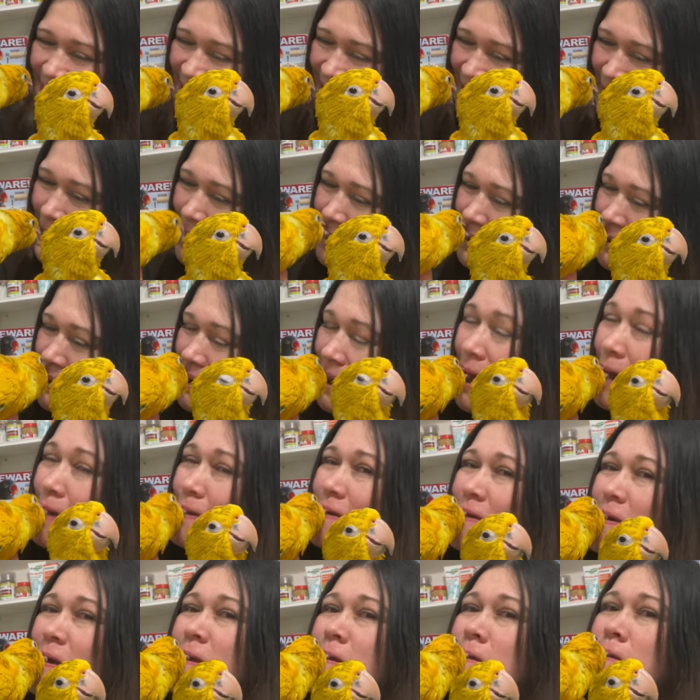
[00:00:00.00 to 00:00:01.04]

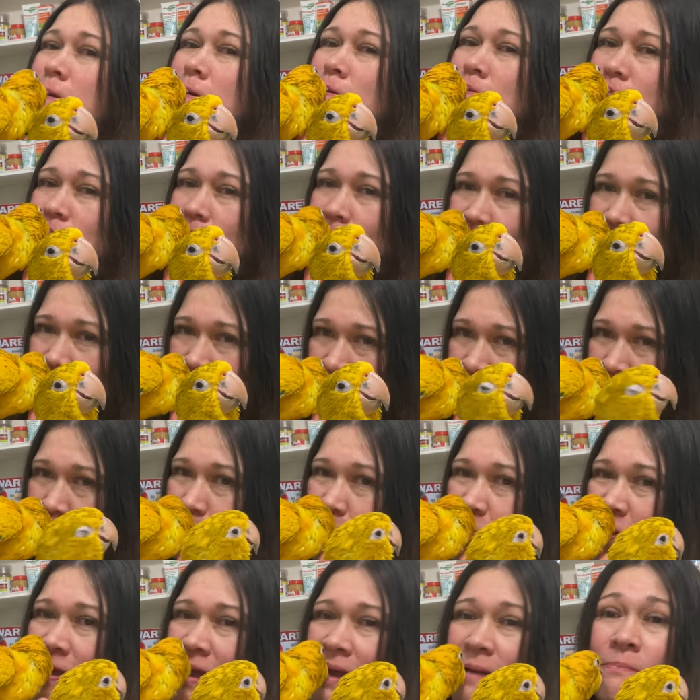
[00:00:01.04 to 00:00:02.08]
I love you too.
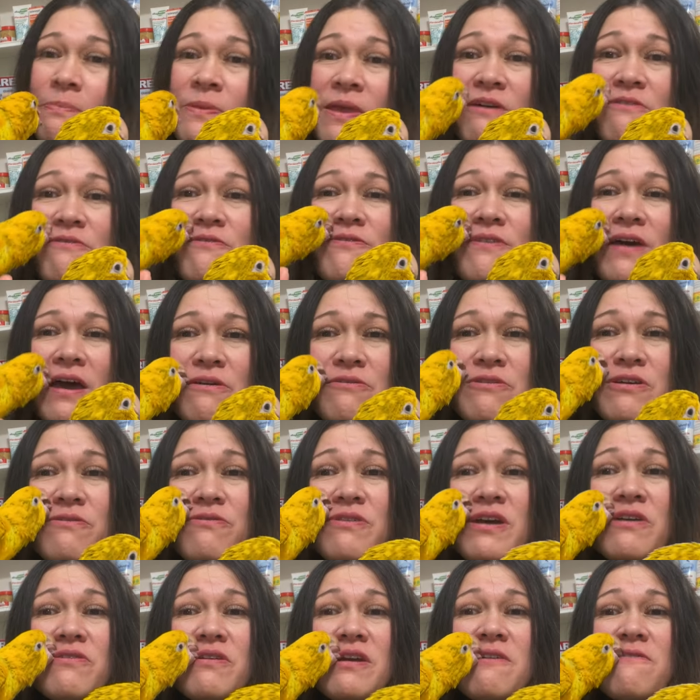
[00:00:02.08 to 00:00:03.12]
They're very,
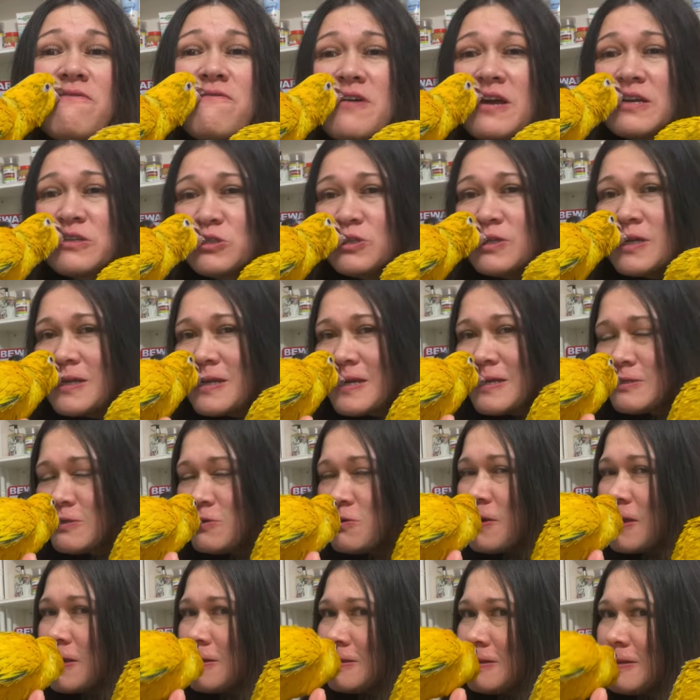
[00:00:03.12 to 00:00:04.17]
very affectionate, as you
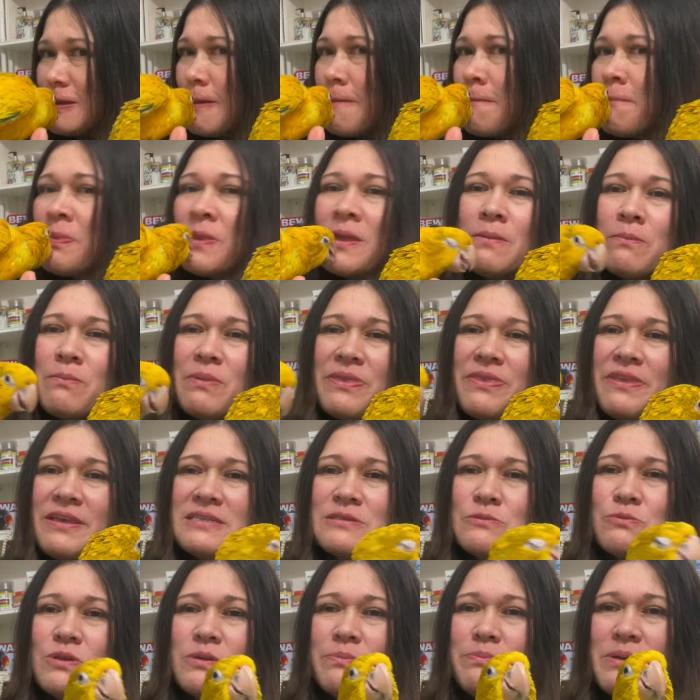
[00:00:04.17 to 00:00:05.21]
can see. But
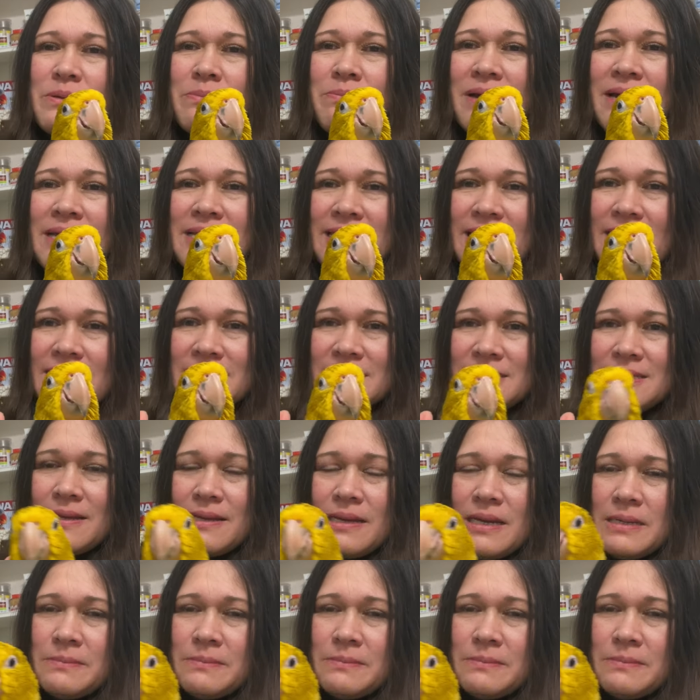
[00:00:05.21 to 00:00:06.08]
this will be my next...